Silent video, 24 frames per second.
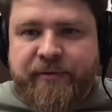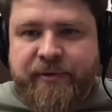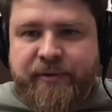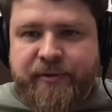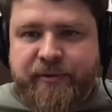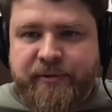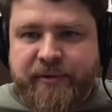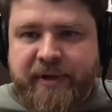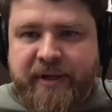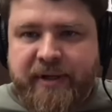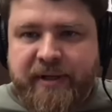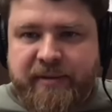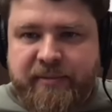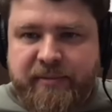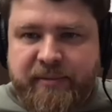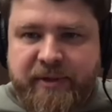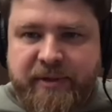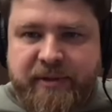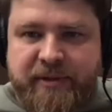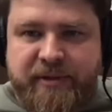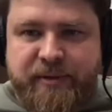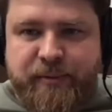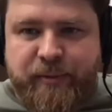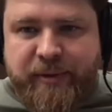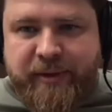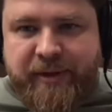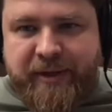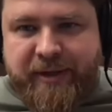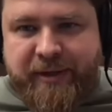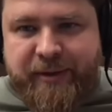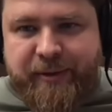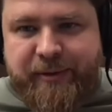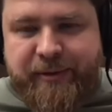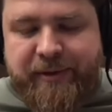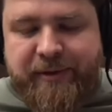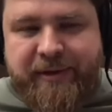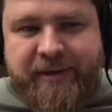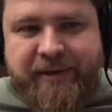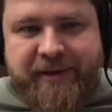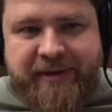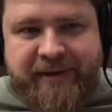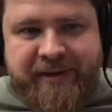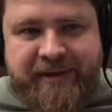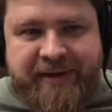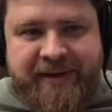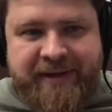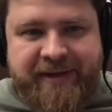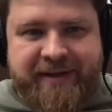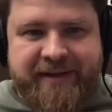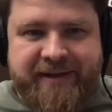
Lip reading: of Ukraine, because without the